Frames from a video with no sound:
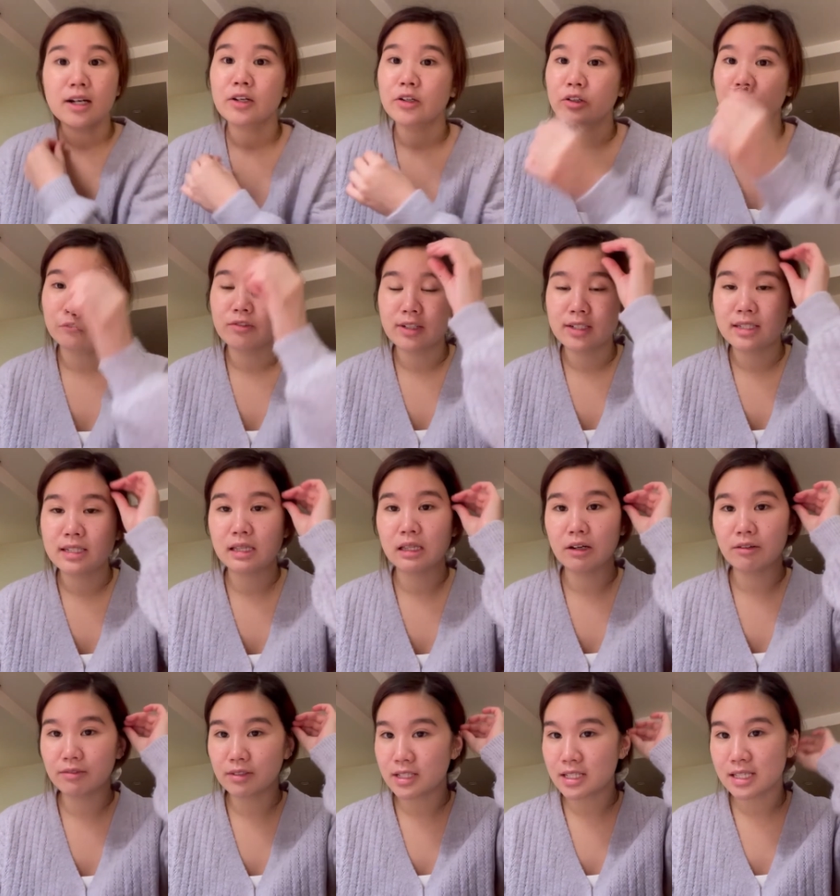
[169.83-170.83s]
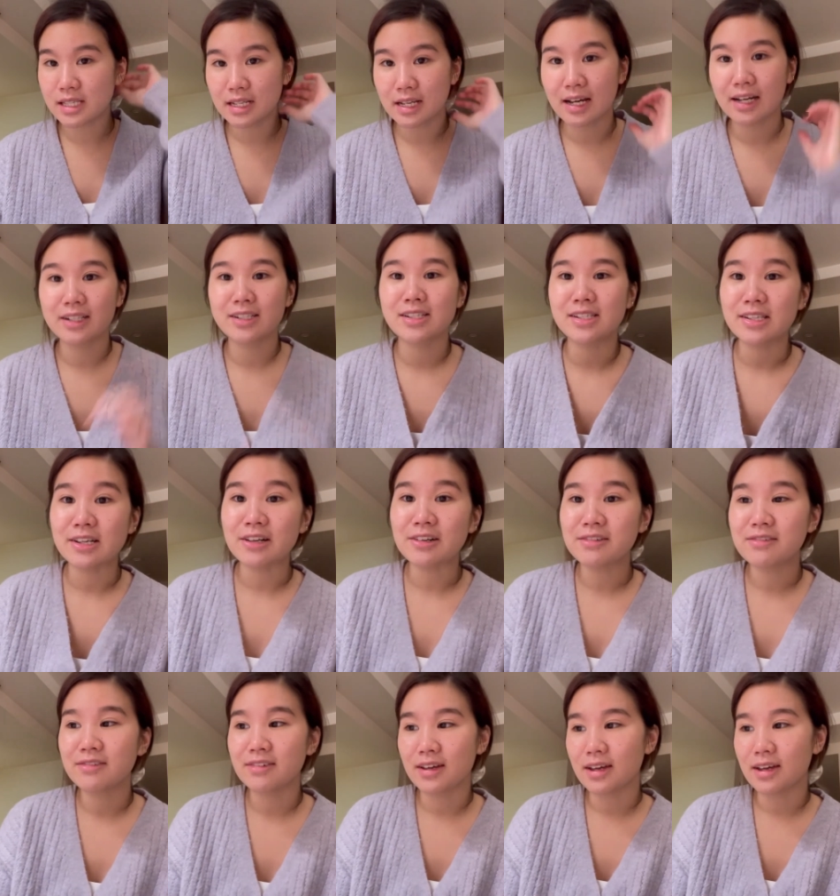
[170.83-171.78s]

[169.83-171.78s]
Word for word: girlfriends love this kind of stuff